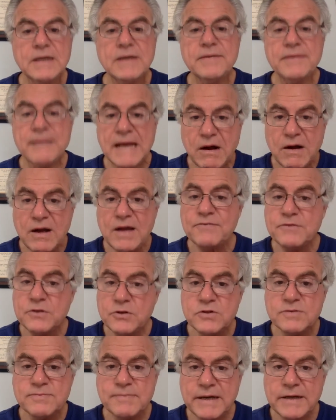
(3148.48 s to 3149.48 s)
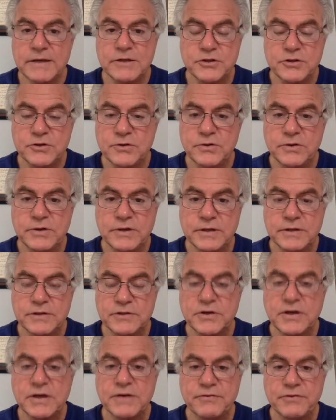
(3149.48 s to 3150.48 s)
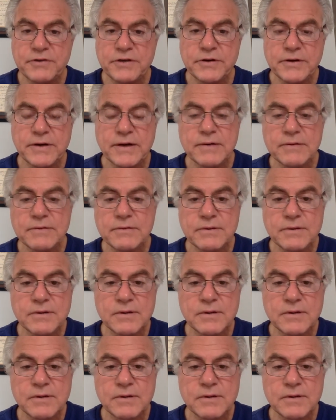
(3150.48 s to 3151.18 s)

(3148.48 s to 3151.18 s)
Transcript: Now I have to use my ingenuity to try to figure out